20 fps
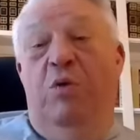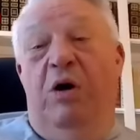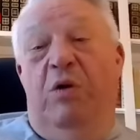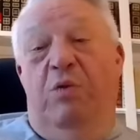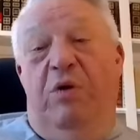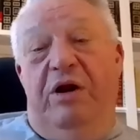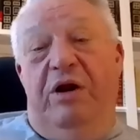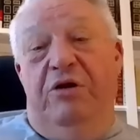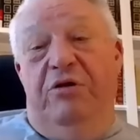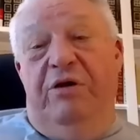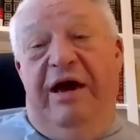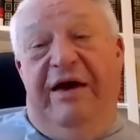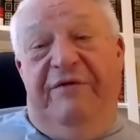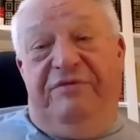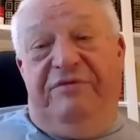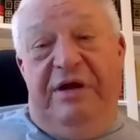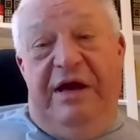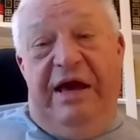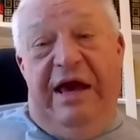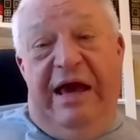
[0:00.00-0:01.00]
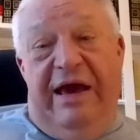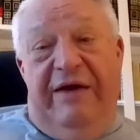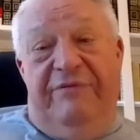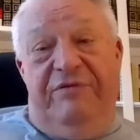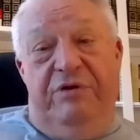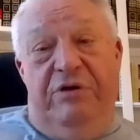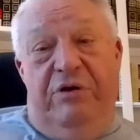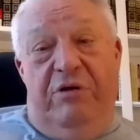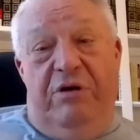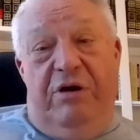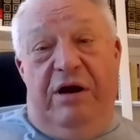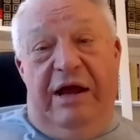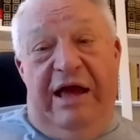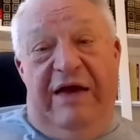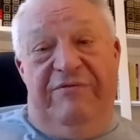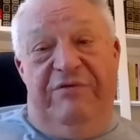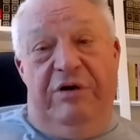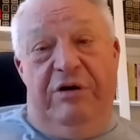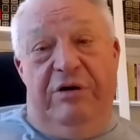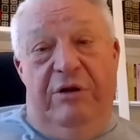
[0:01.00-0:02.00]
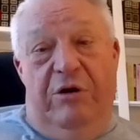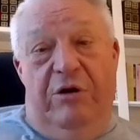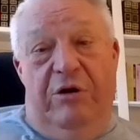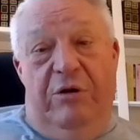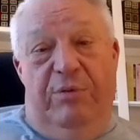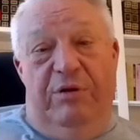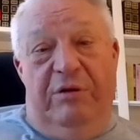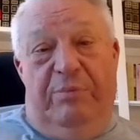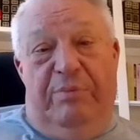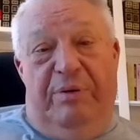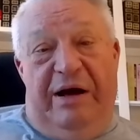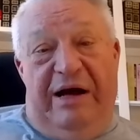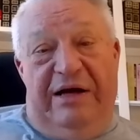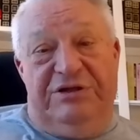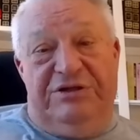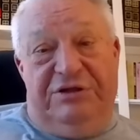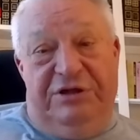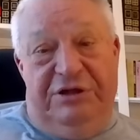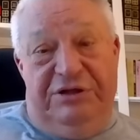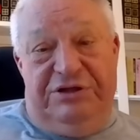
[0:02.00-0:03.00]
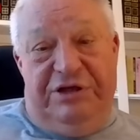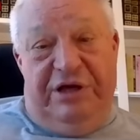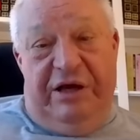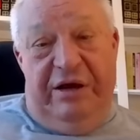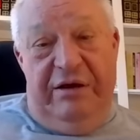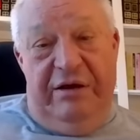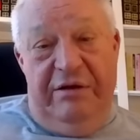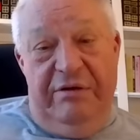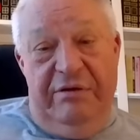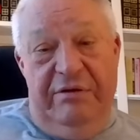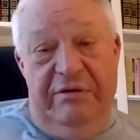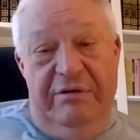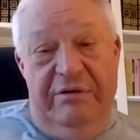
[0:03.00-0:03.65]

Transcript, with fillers: Well, what do you have to have in order to have a global apostasy?